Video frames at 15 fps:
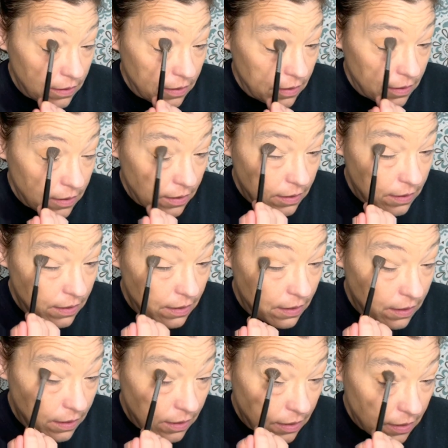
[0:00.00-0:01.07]

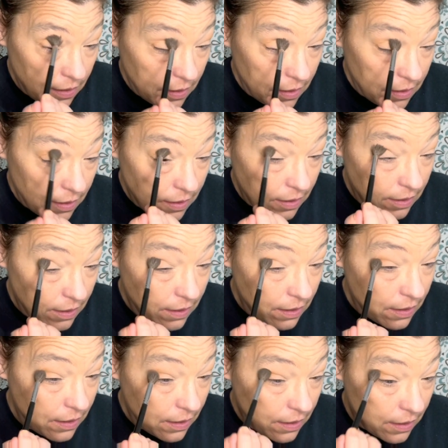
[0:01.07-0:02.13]

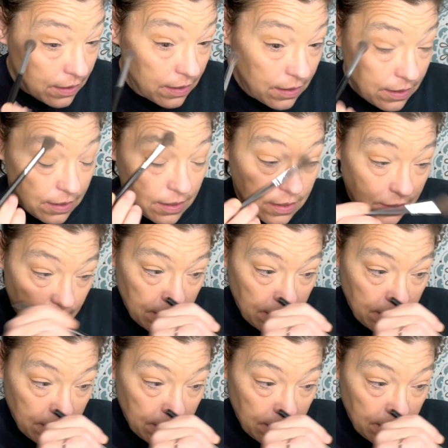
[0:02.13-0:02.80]
(silence)